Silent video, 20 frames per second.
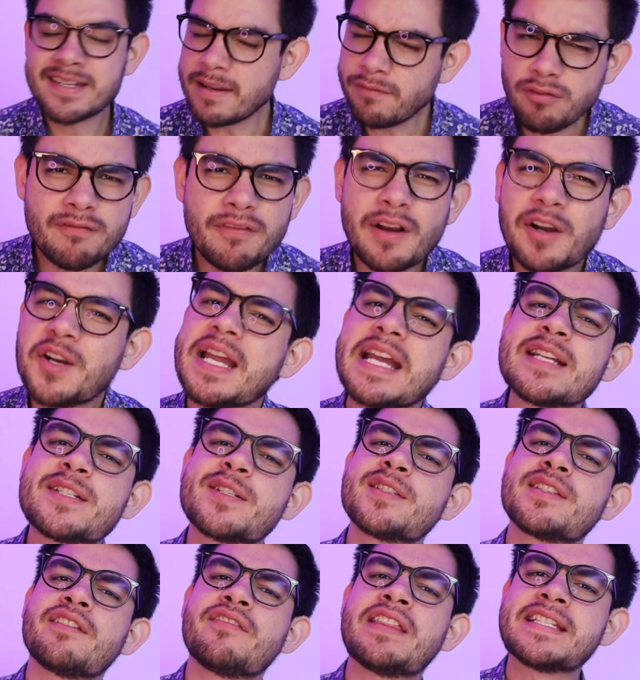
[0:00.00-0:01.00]
different
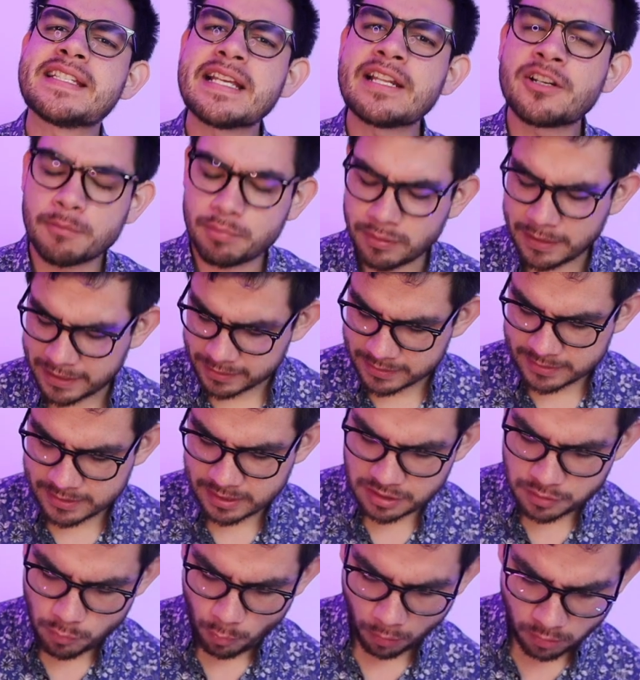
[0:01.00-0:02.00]
variations of this interplay
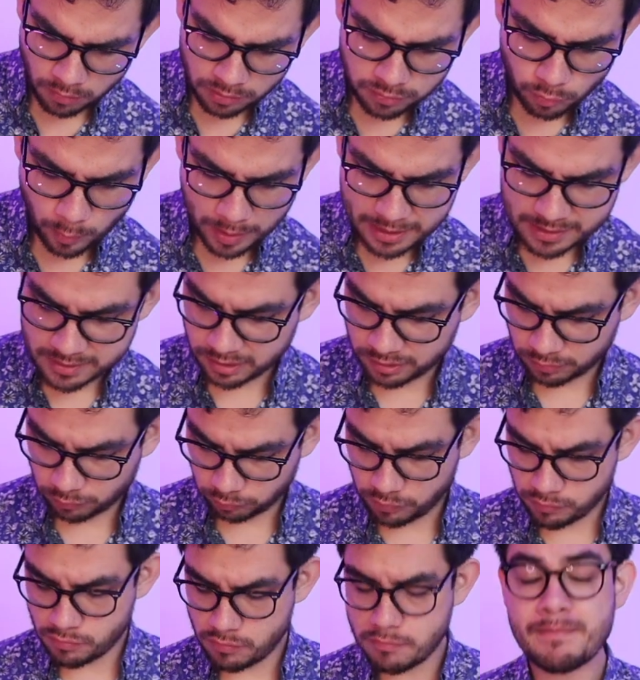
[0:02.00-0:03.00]
continue all the way
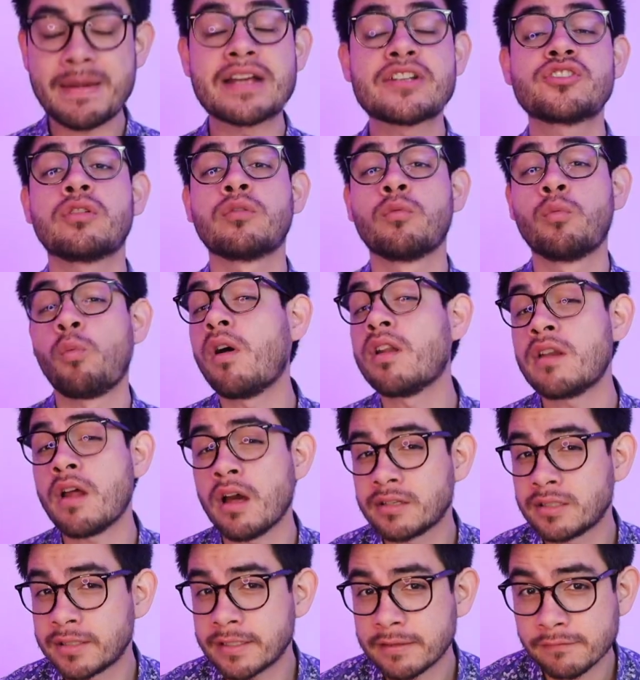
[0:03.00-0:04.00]
through measure
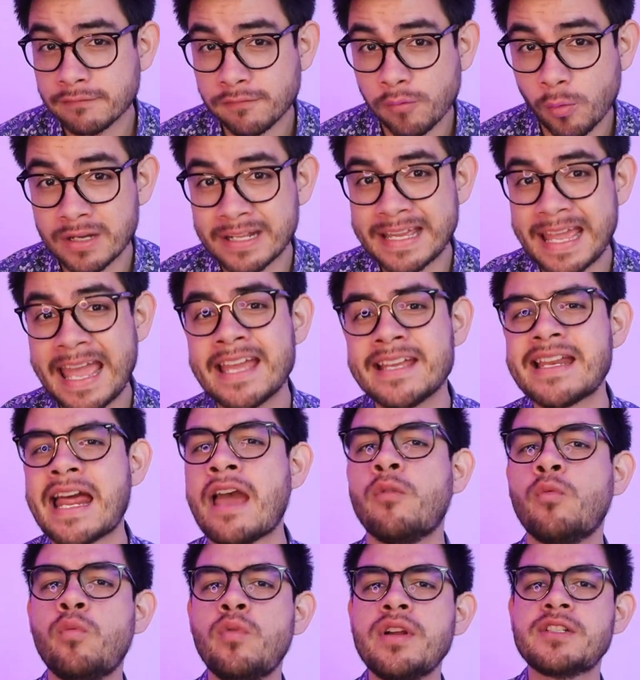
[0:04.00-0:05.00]
148,
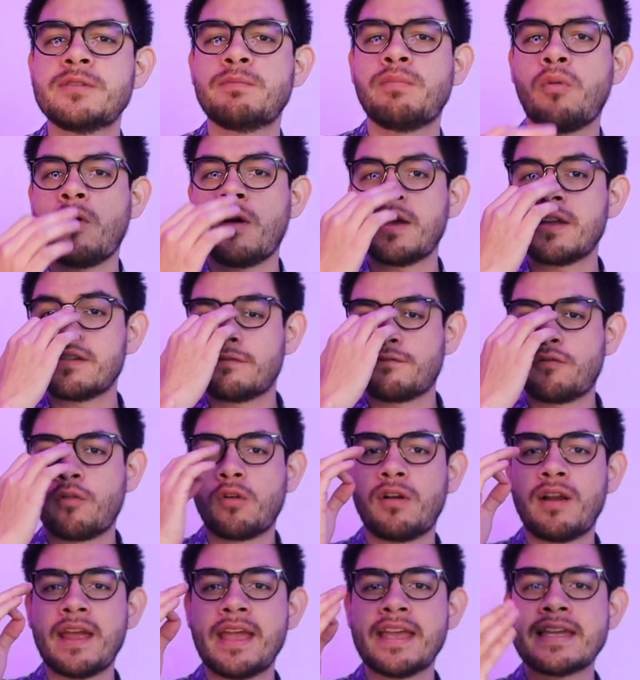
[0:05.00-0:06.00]
at which point
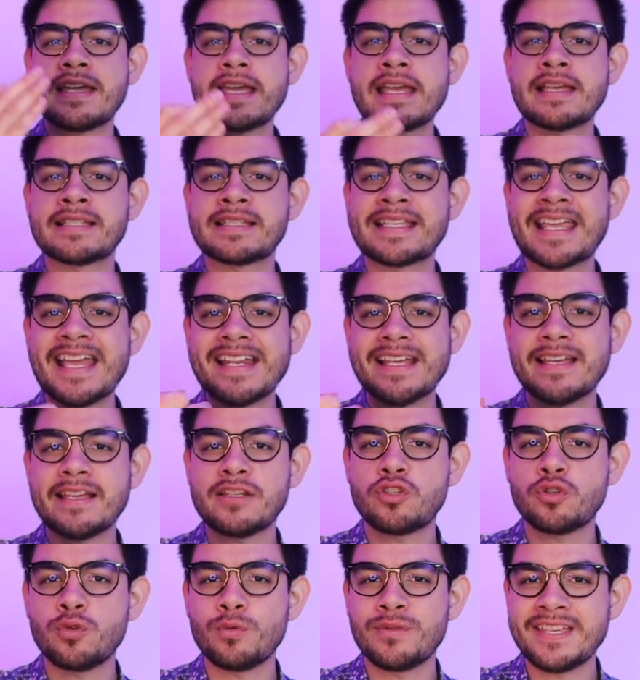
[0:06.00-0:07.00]
Fauré is getting
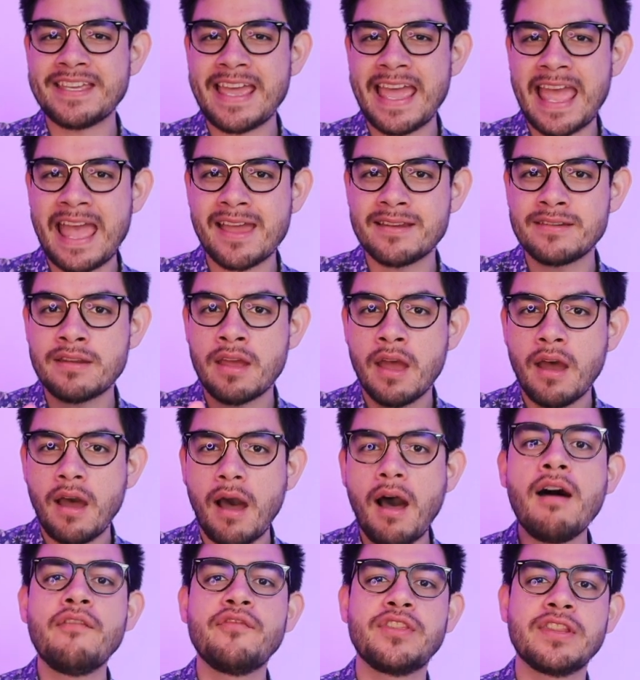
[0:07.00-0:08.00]
to the end
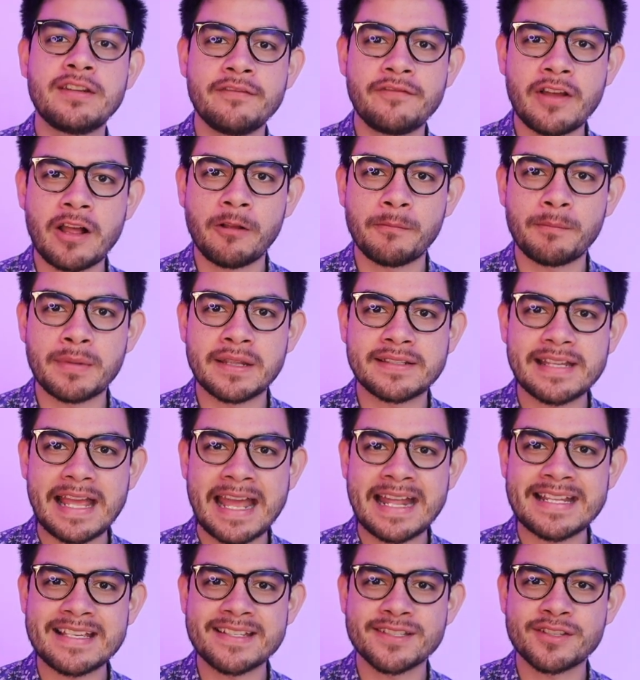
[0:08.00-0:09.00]
of the development
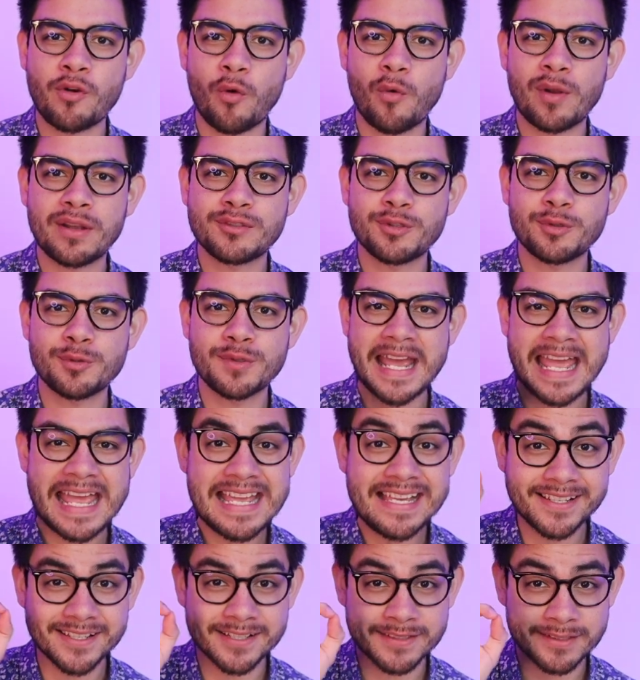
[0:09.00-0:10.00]
and he's going to
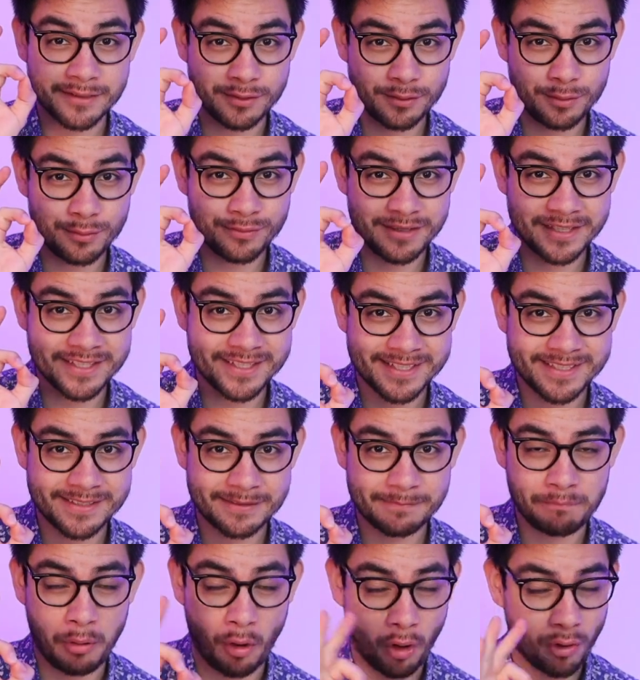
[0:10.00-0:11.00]
take us to this
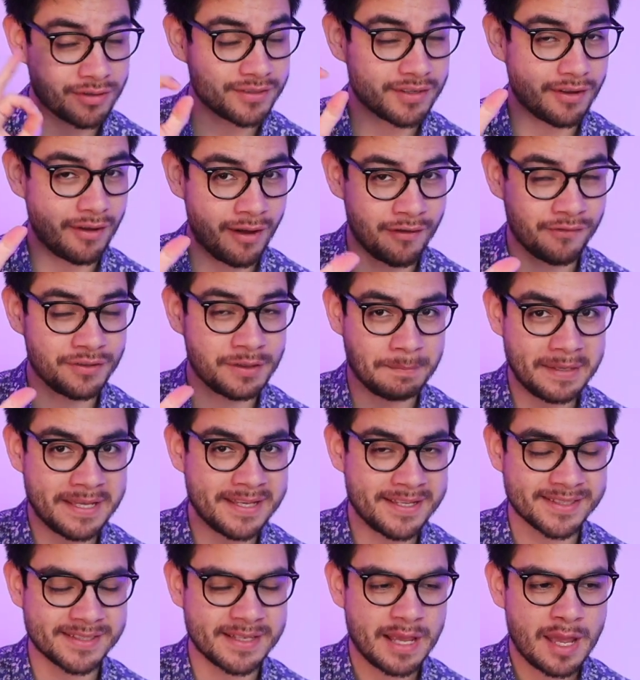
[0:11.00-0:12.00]
part of the
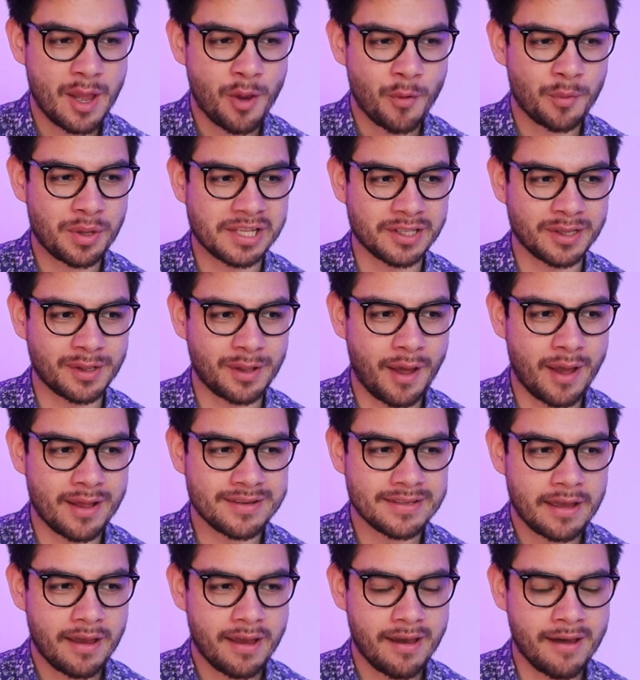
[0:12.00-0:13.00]
piece with a lot
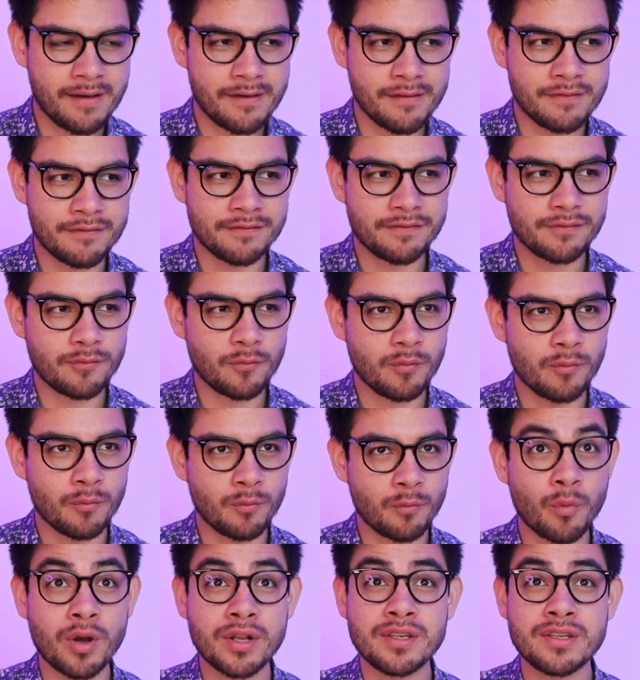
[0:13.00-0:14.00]
of
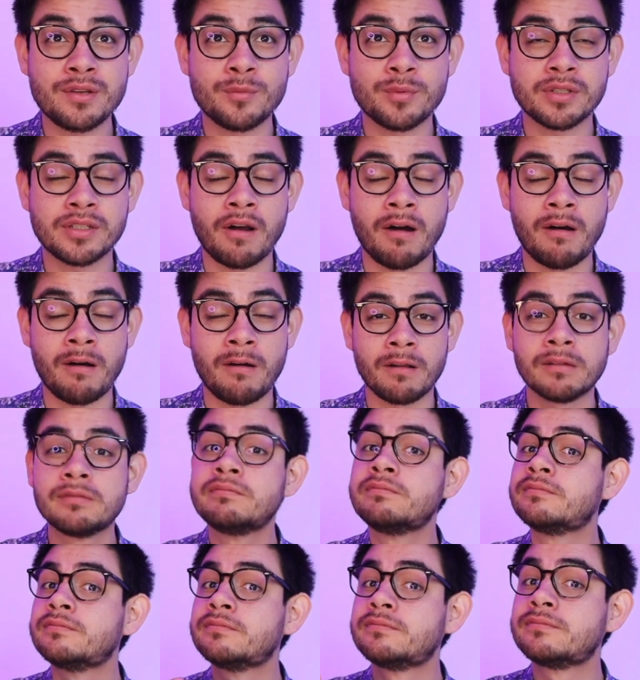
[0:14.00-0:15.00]
what you would call
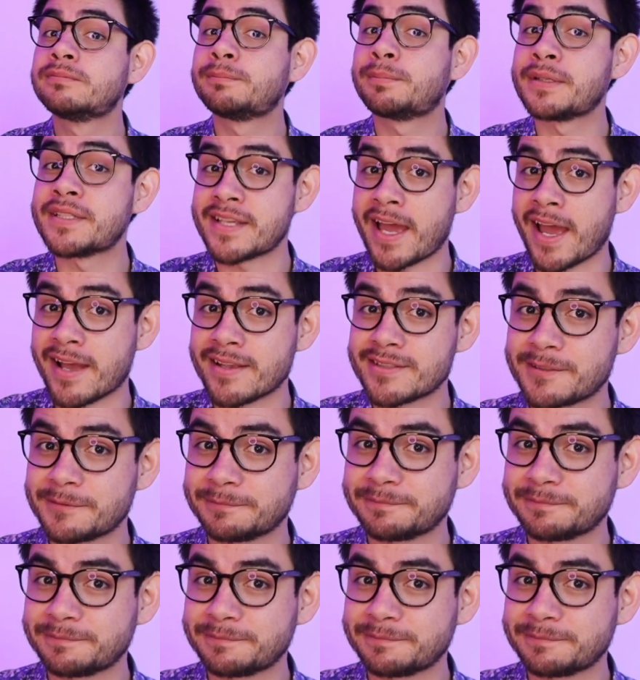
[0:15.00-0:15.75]
pizzazz.